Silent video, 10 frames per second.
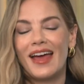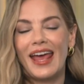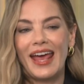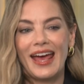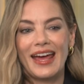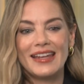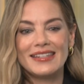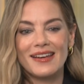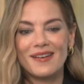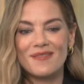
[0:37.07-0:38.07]

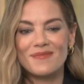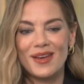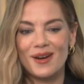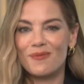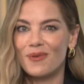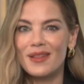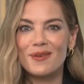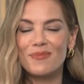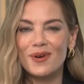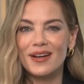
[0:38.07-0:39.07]
And I read
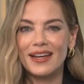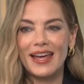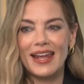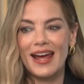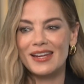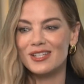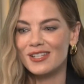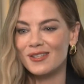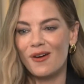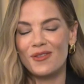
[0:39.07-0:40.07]
the book and I
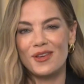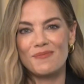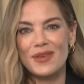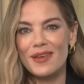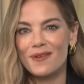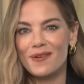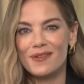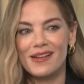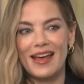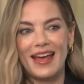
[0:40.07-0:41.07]
just saw the
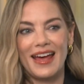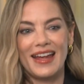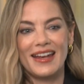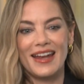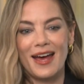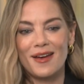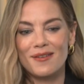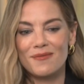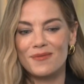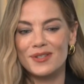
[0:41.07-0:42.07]
appeal, and
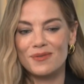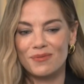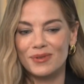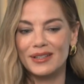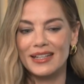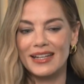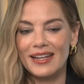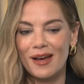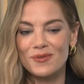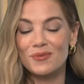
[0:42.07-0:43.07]
I was
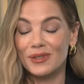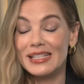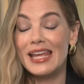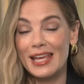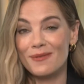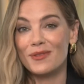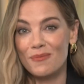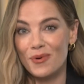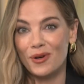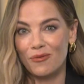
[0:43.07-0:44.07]
really taken with the
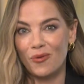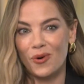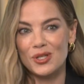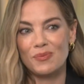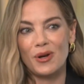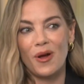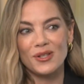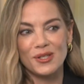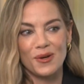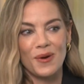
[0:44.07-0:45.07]
book, of course, but
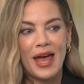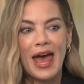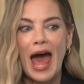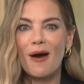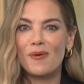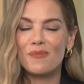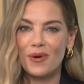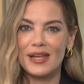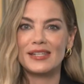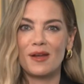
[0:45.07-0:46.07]
also how
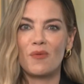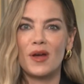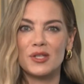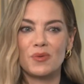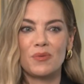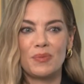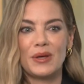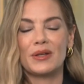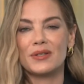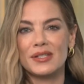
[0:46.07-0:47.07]
impressed I was with
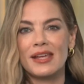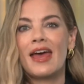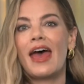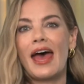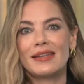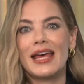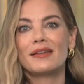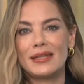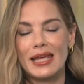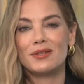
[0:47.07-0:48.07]
Bill's
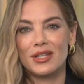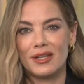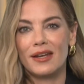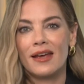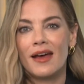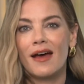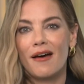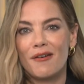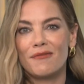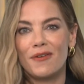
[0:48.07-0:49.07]
adaptation
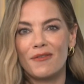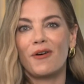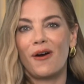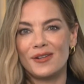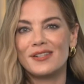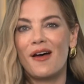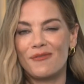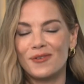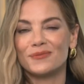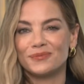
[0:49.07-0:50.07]
of Carl's
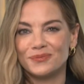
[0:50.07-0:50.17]
novel.